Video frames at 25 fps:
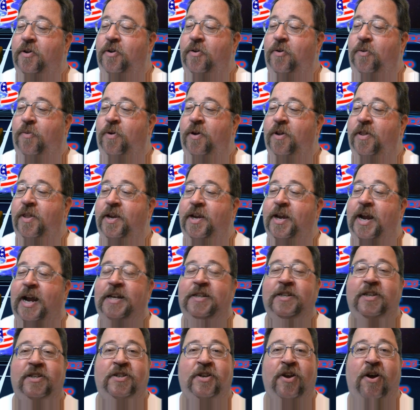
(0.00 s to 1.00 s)
one of the guys
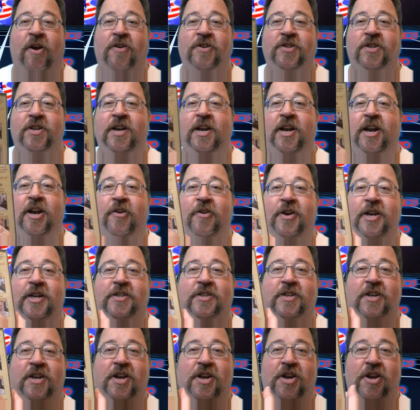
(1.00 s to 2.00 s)
that talks in here is
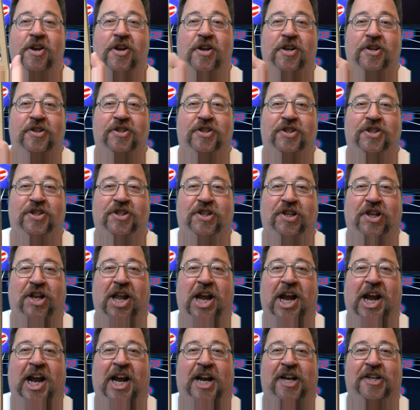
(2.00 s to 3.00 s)

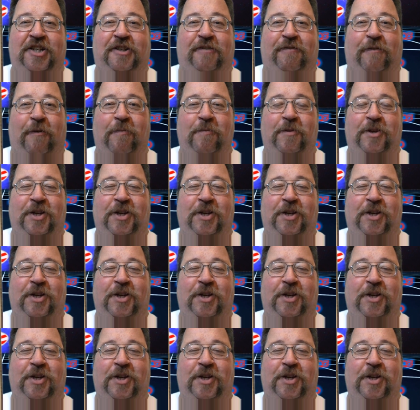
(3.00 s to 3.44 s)
Slash from